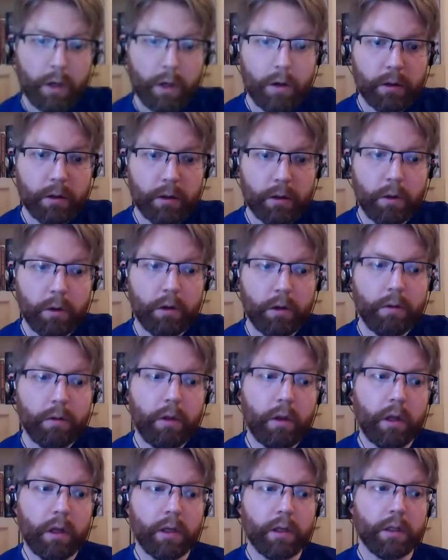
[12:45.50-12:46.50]
So one of the
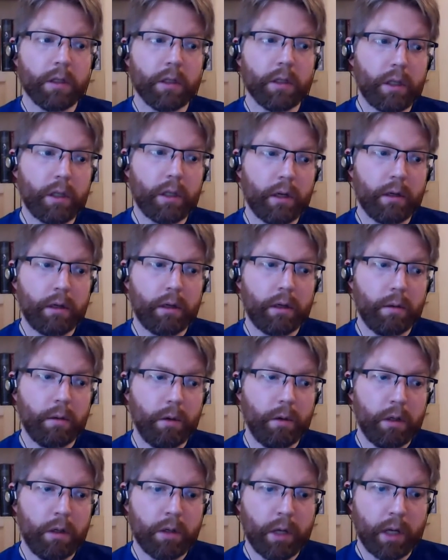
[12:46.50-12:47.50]
things that
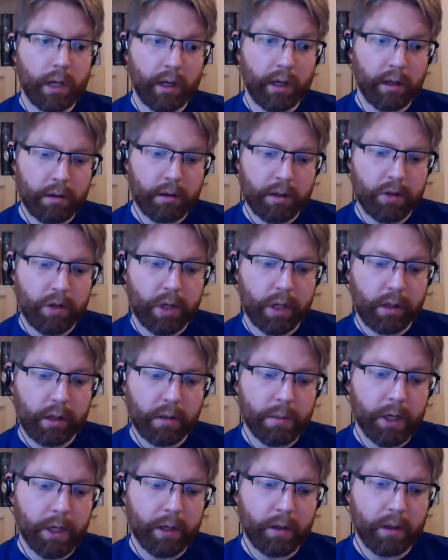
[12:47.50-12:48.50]
we chatted
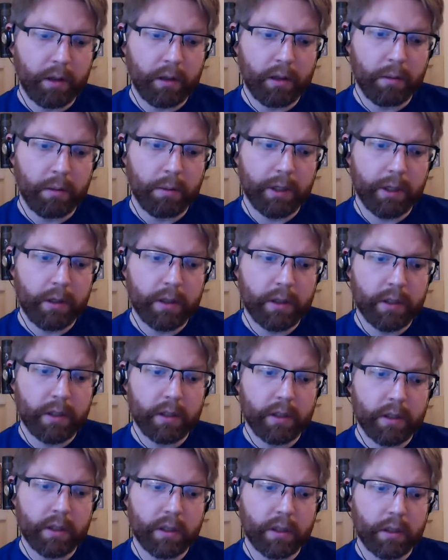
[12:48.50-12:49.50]
about a little bit is
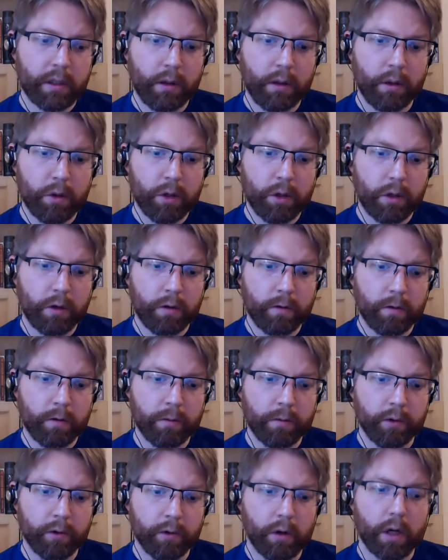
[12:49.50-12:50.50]
this notion of
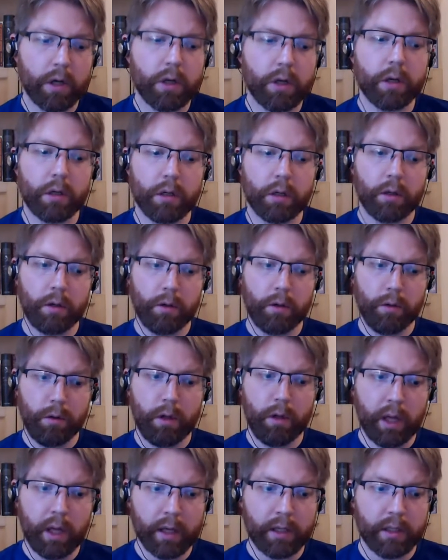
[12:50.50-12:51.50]
progression through
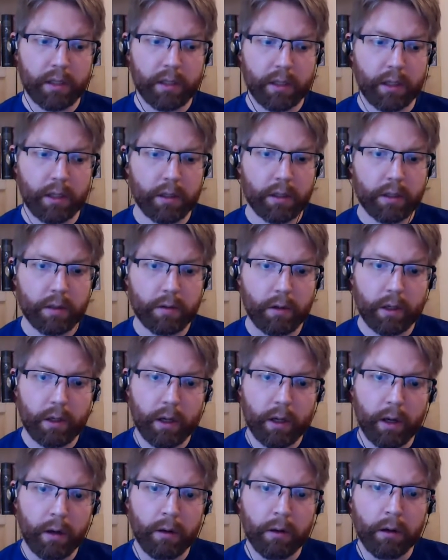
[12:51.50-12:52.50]
the exercises. Right
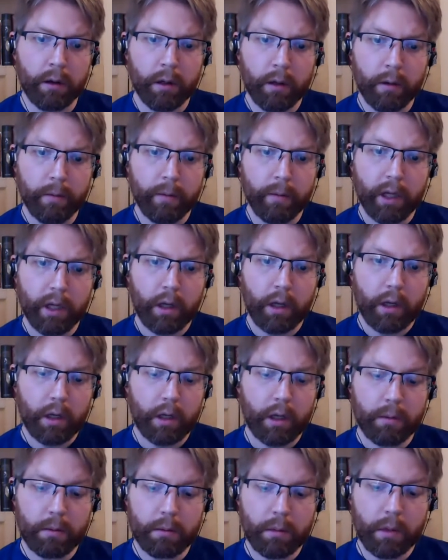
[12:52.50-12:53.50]
now,
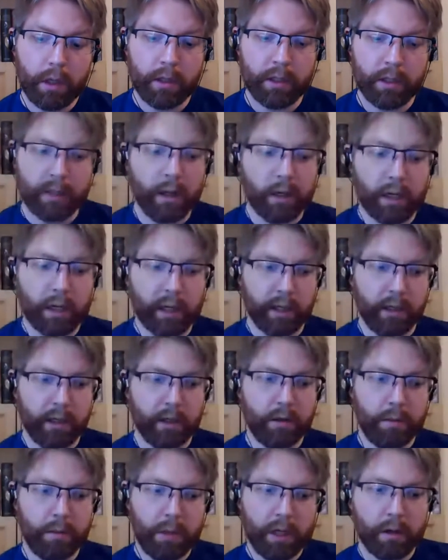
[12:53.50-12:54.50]
it's not
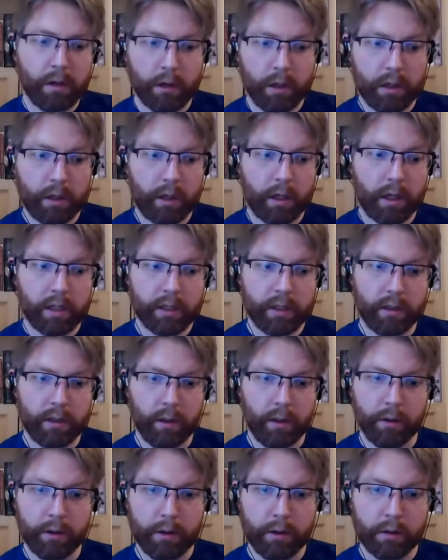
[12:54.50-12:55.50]
clear to me quite as a
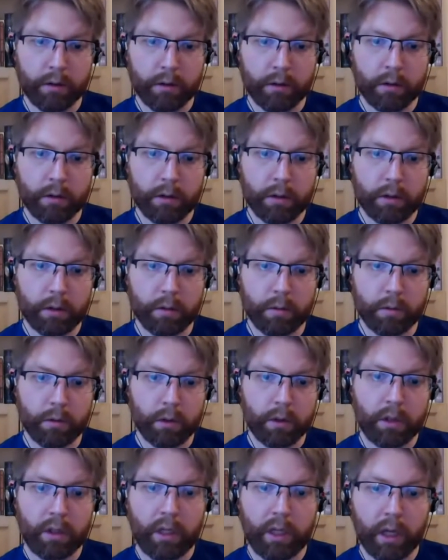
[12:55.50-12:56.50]
learner, so
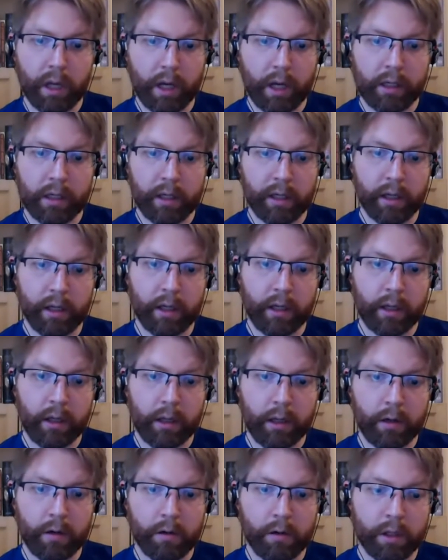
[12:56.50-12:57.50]
what the underlying
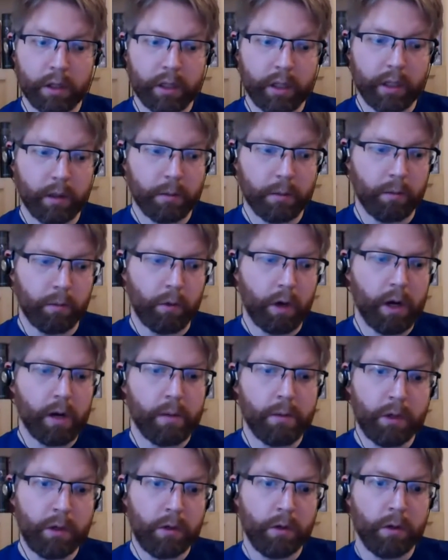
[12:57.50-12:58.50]
theory is, why
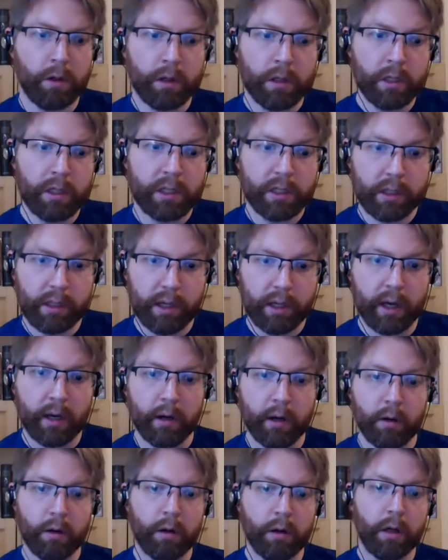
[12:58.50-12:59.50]
am I doing this
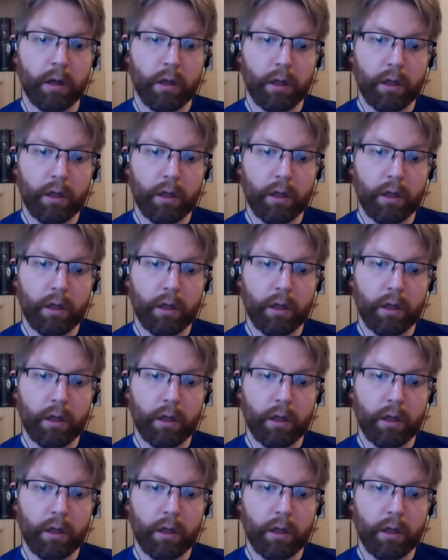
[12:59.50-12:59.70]
now?